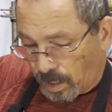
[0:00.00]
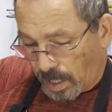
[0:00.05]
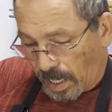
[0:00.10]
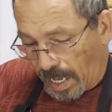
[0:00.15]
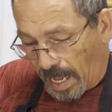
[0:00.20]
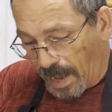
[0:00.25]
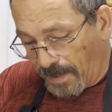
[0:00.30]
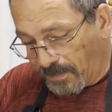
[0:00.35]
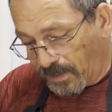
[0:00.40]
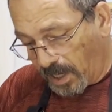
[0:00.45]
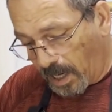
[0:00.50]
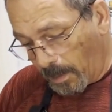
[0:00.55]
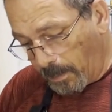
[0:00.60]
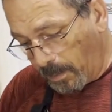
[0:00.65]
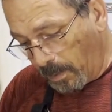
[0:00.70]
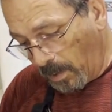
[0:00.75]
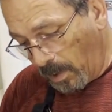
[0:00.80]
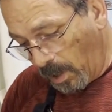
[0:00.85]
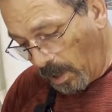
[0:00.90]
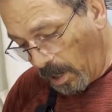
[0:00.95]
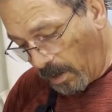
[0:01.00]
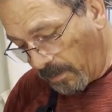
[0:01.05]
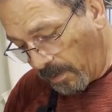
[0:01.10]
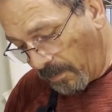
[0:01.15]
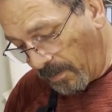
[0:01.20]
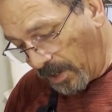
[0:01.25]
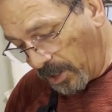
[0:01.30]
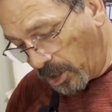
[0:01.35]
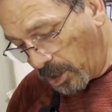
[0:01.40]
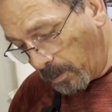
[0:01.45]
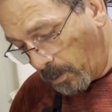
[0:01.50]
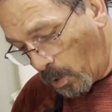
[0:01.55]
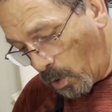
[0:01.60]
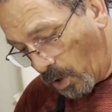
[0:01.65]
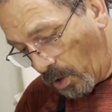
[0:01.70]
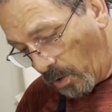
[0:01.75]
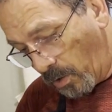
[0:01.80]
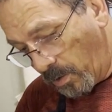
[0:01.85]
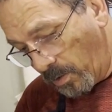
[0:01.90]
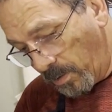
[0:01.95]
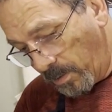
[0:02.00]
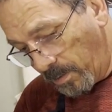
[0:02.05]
1/2 cup of our vegetable oil.